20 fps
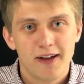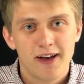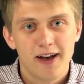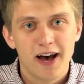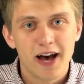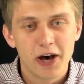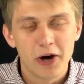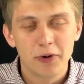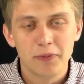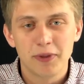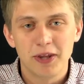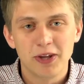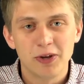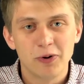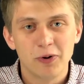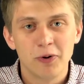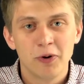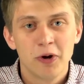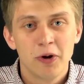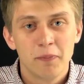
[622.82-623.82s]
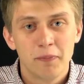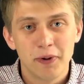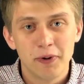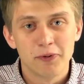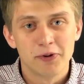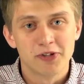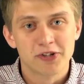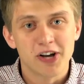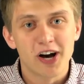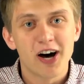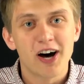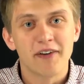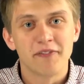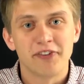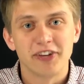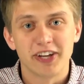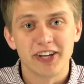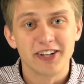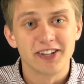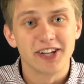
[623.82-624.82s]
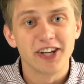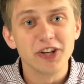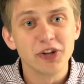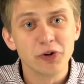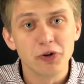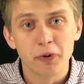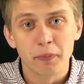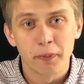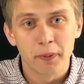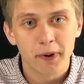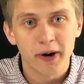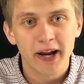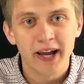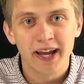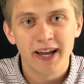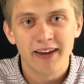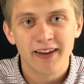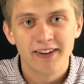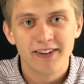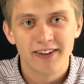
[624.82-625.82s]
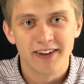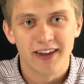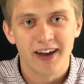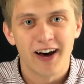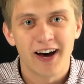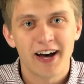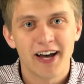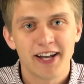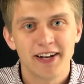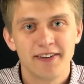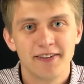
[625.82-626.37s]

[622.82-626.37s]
I hope that you'll be resolved to continue to pray to God.